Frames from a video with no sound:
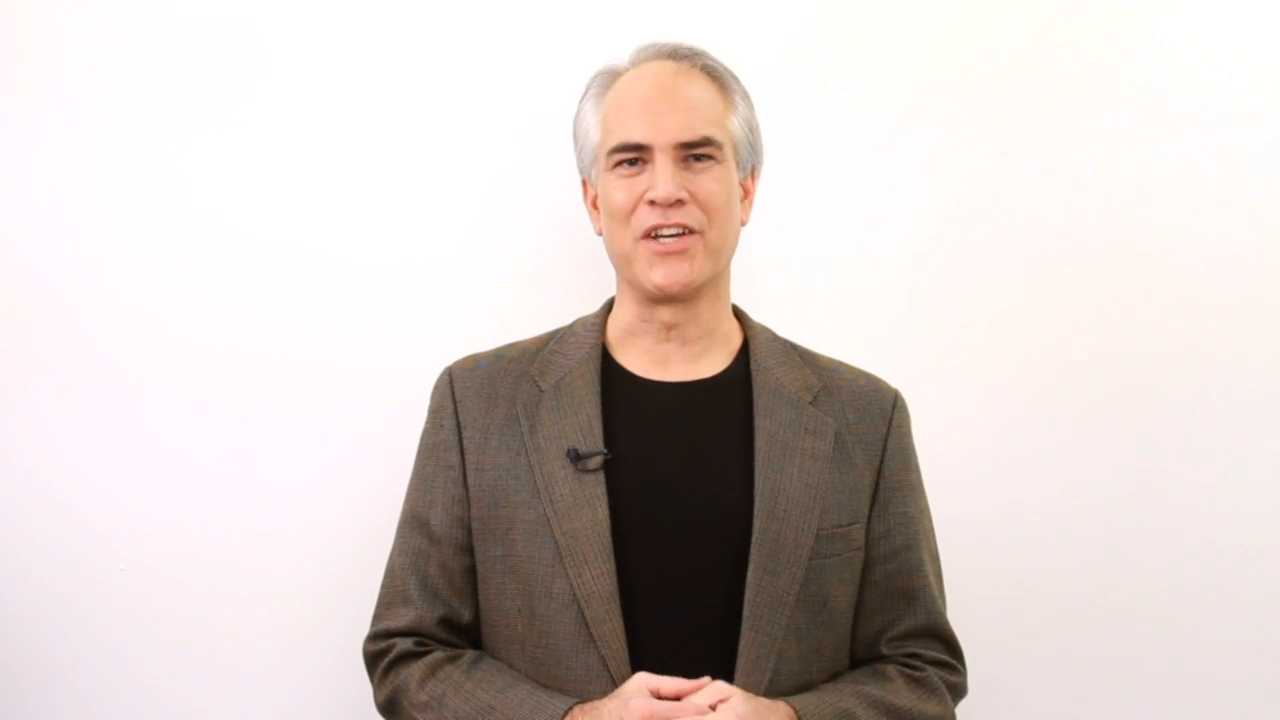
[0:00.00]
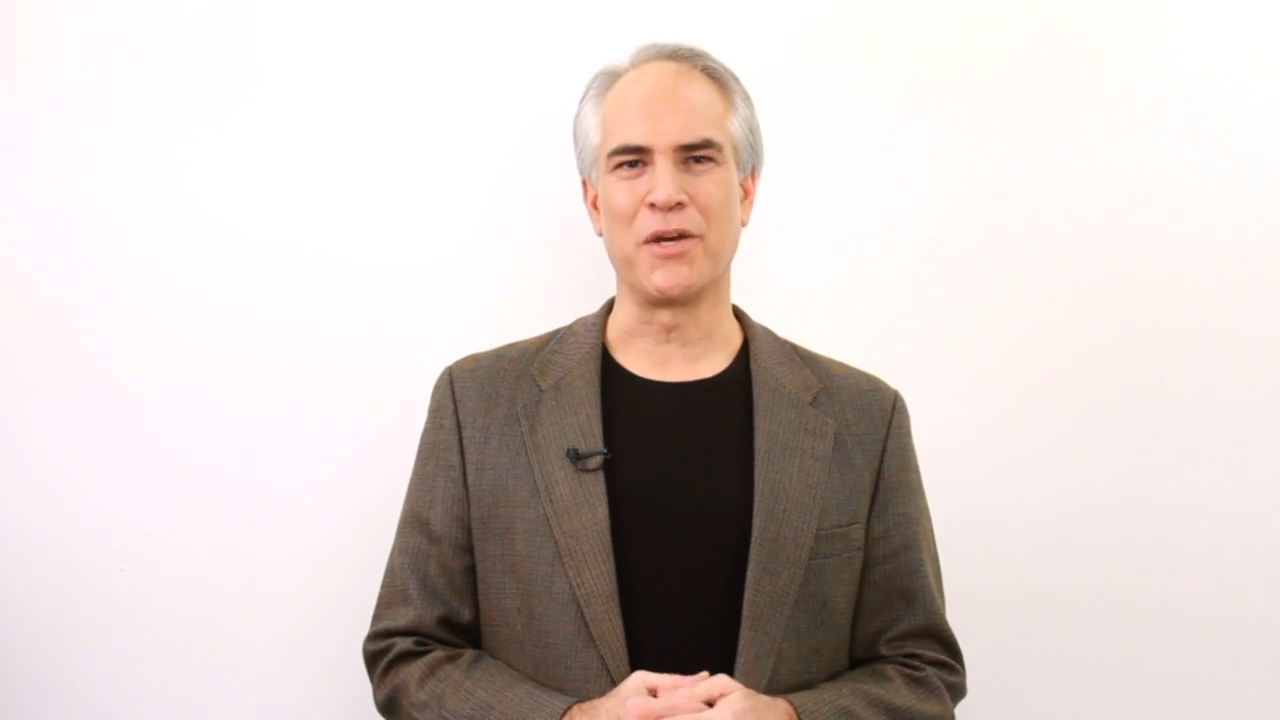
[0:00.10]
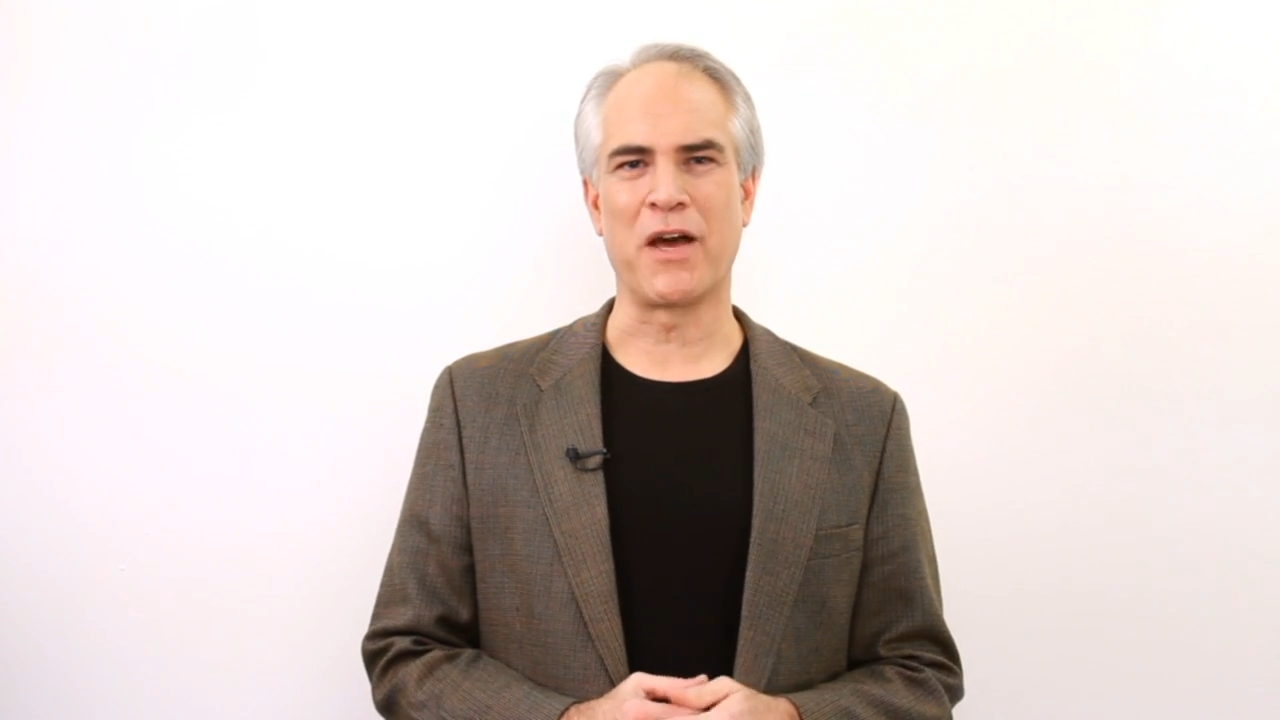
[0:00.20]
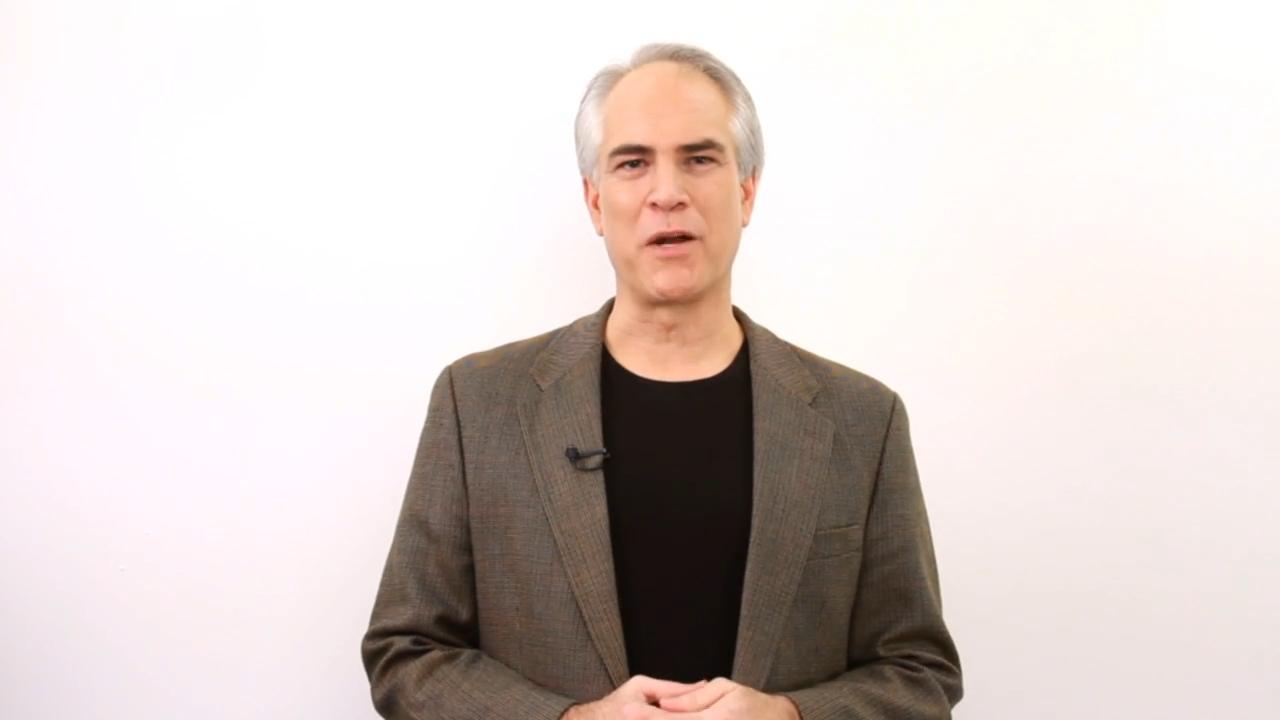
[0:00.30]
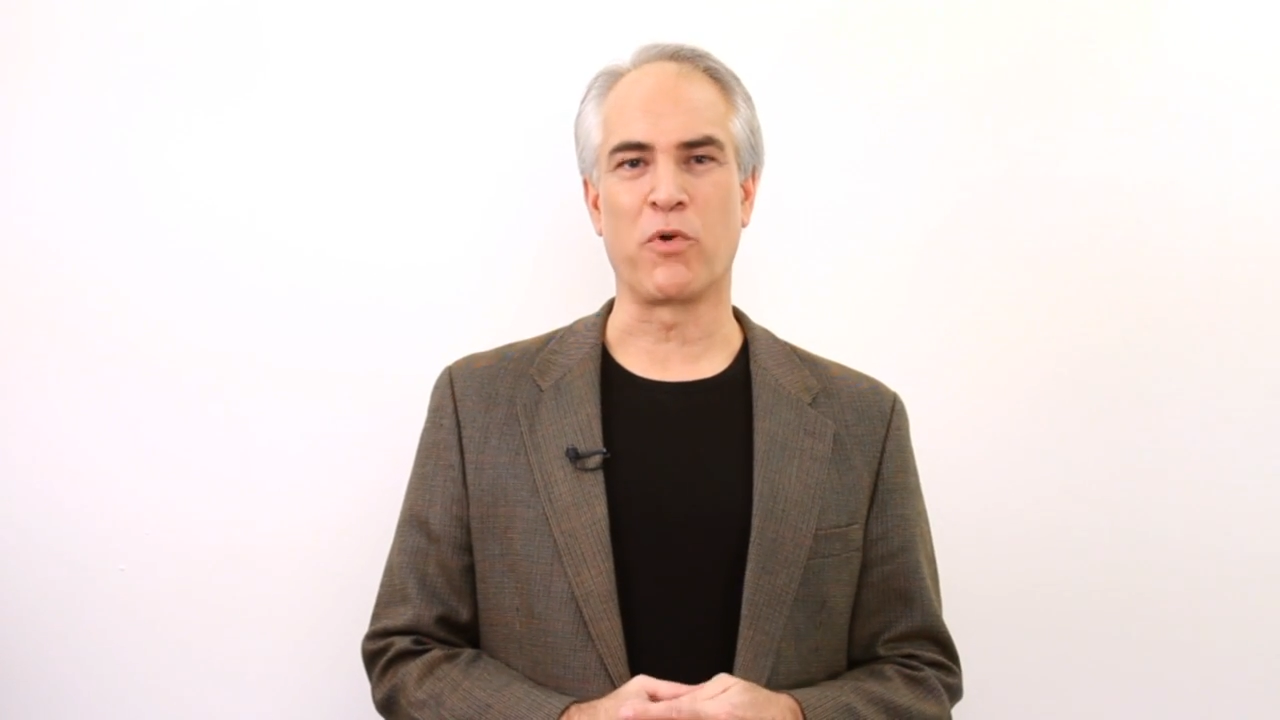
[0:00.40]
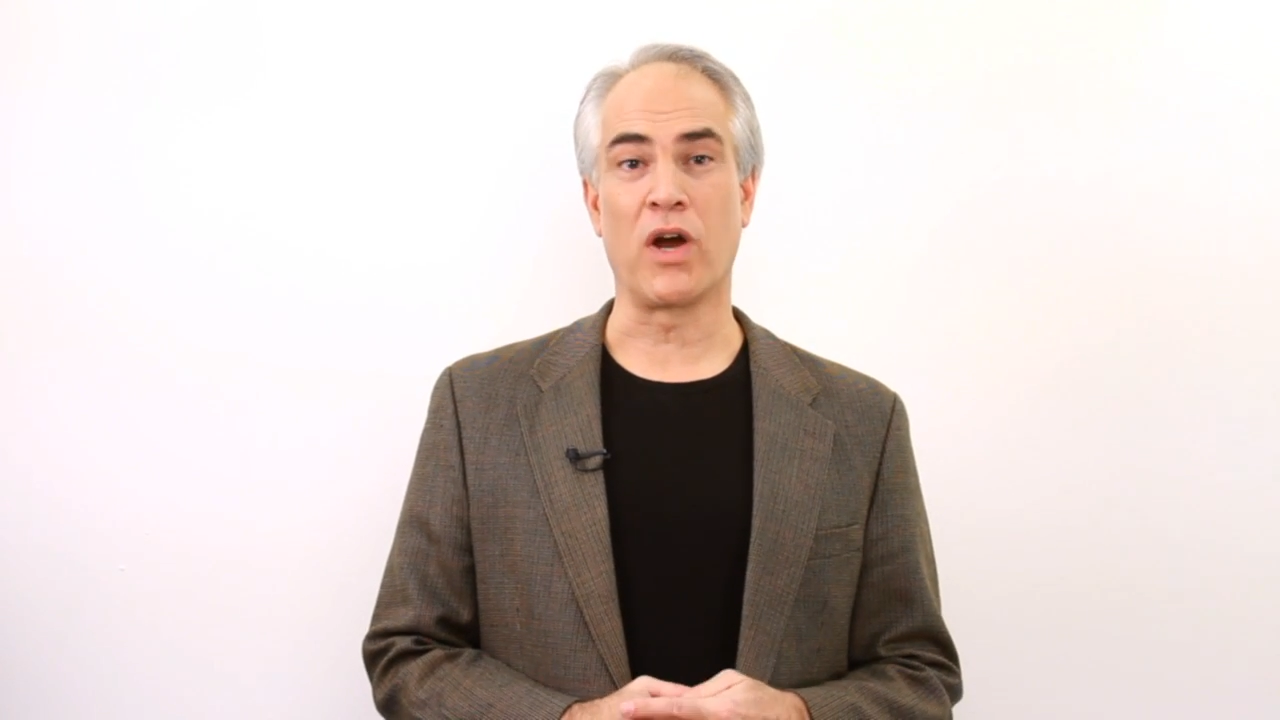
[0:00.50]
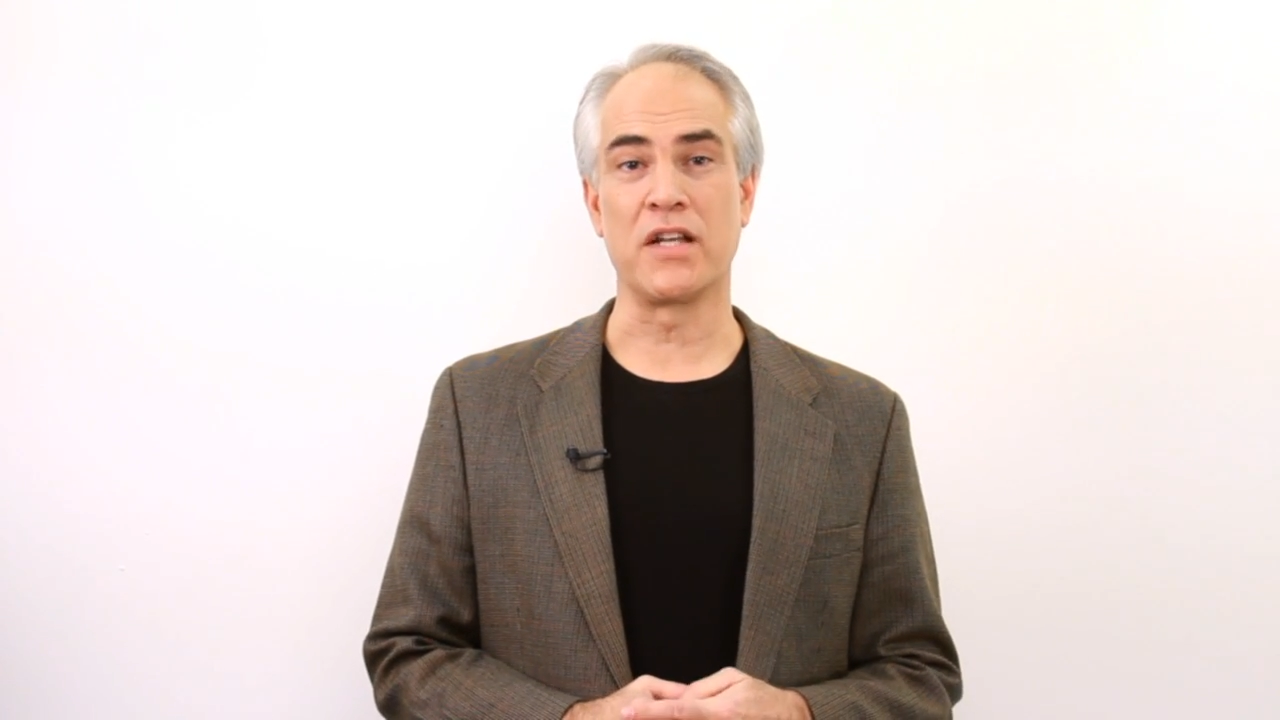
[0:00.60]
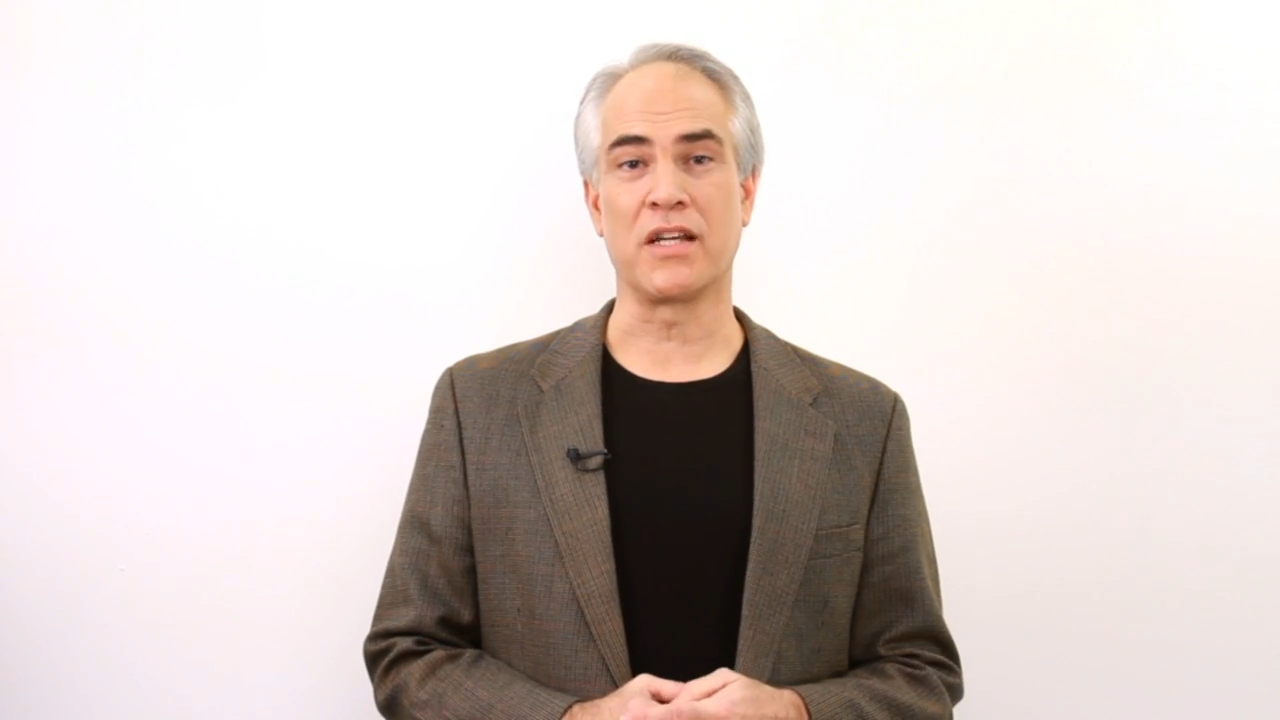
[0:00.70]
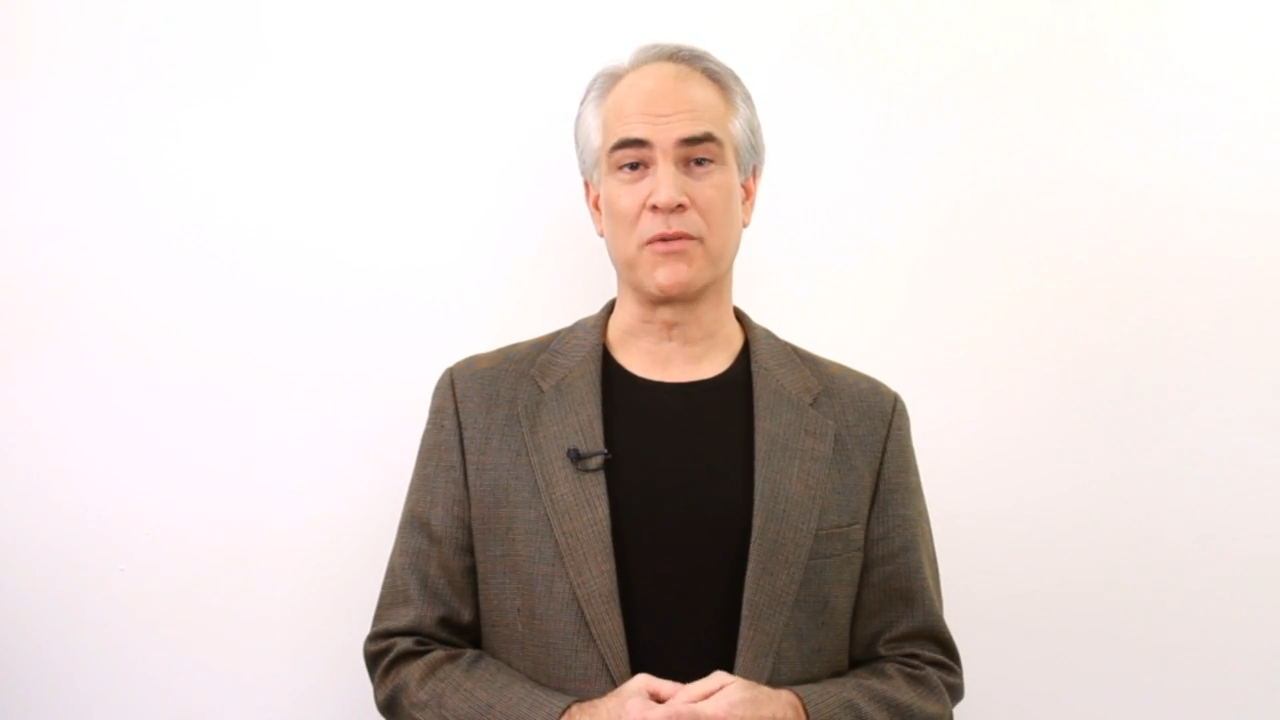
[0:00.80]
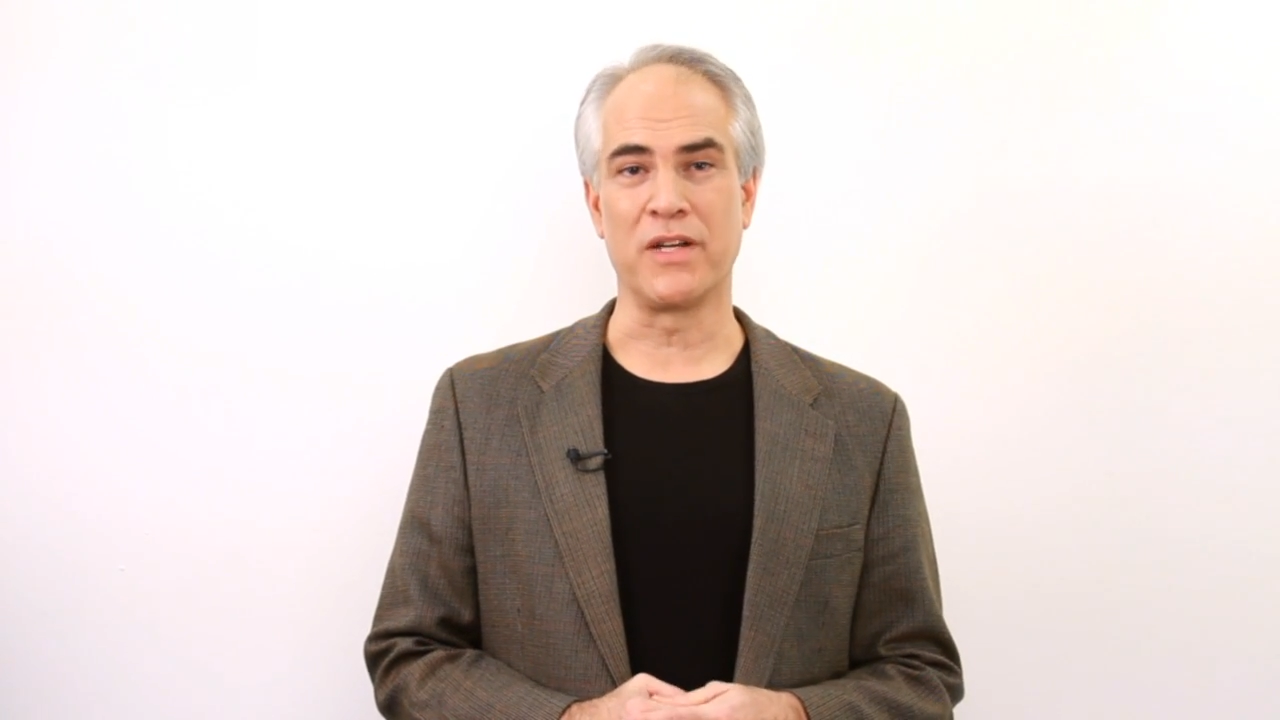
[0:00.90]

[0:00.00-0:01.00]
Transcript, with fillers: you about a project